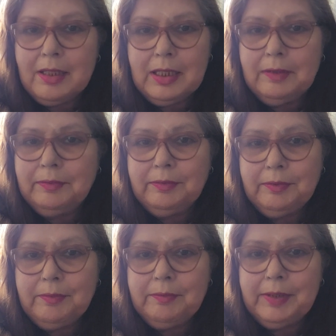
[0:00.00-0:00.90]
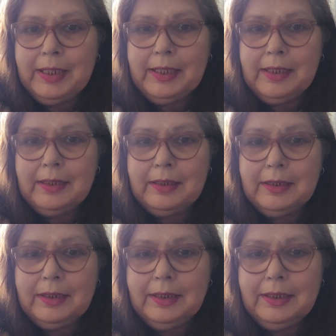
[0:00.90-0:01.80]
other than that,
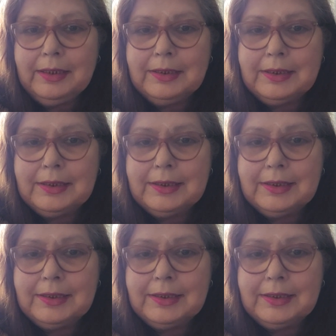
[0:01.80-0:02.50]
it's